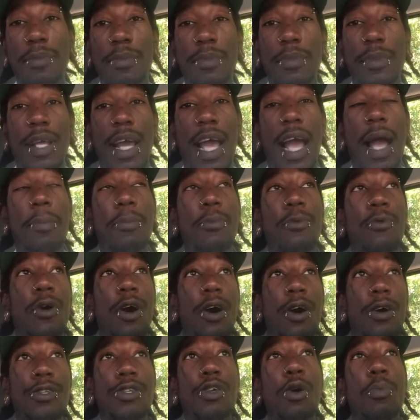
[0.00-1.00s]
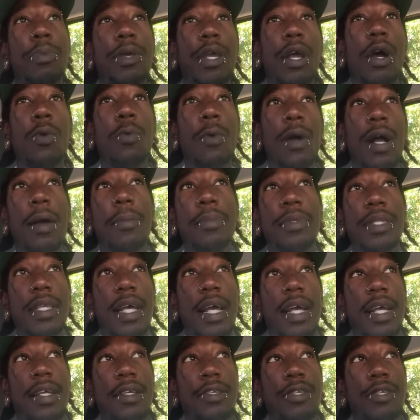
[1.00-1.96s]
the app will also be a website.